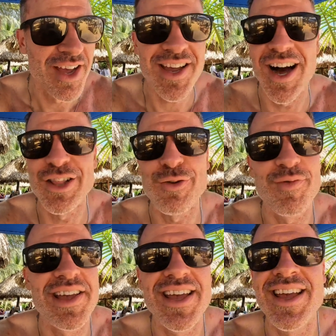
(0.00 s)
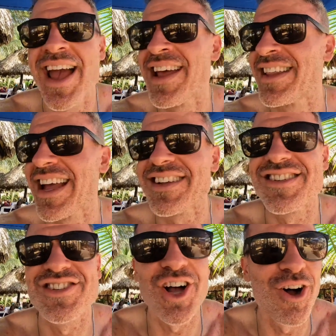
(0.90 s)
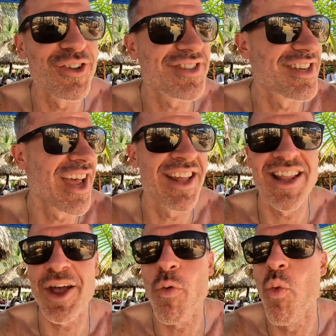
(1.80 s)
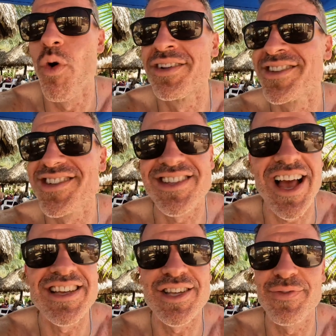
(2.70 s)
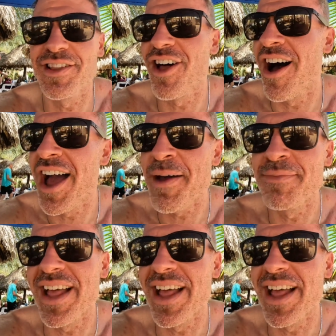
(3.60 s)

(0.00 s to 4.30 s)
cutlery and like salt and like one slice of a lime.